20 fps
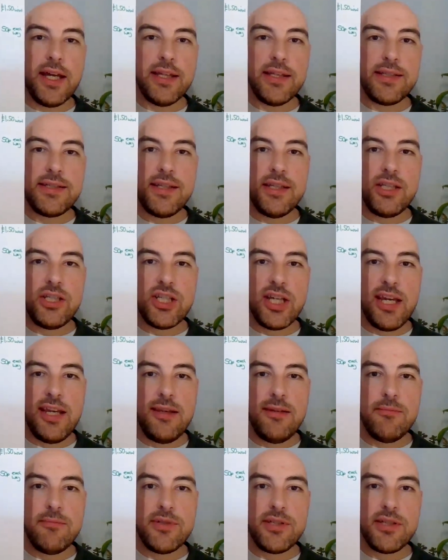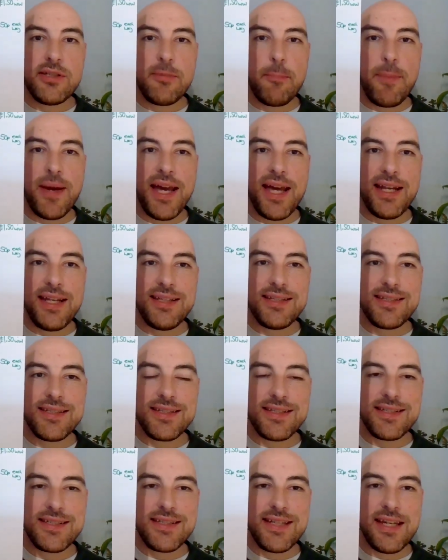St. James's Palace
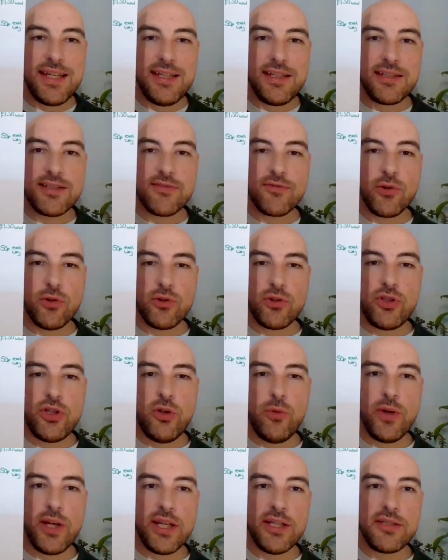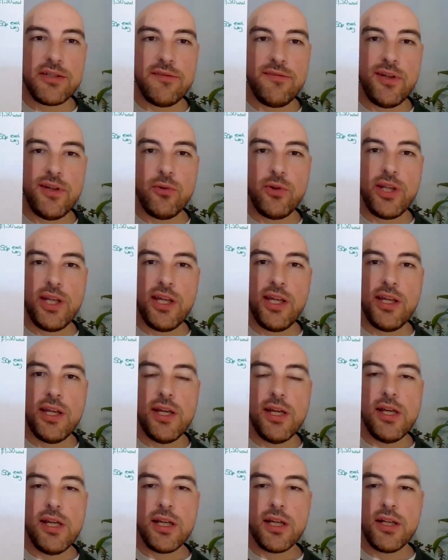Stakes. I've got two against the field here.
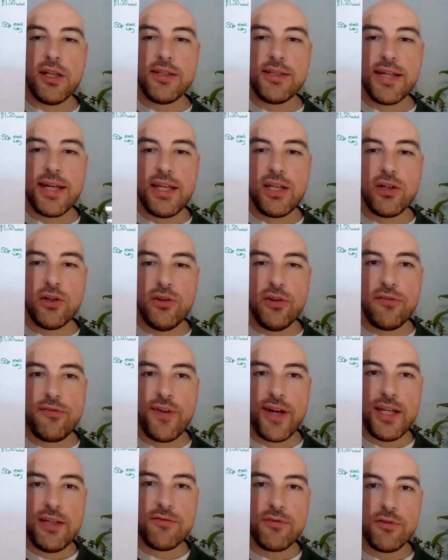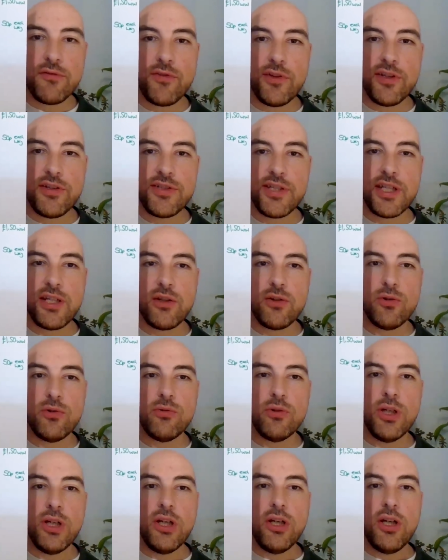Going to take on the favourite for the
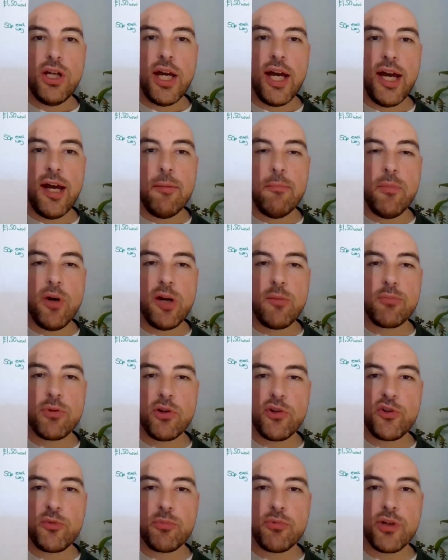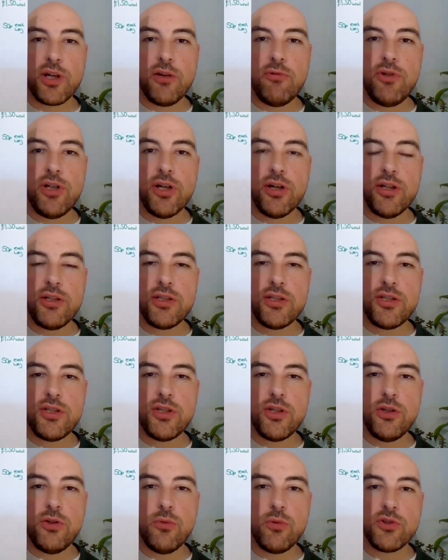single, My Prospero,
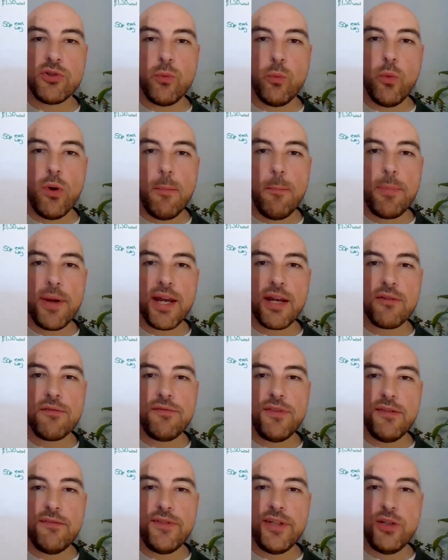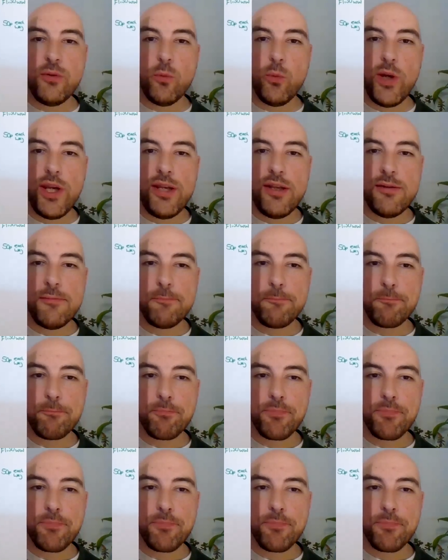9-2. It's a £1.50 win.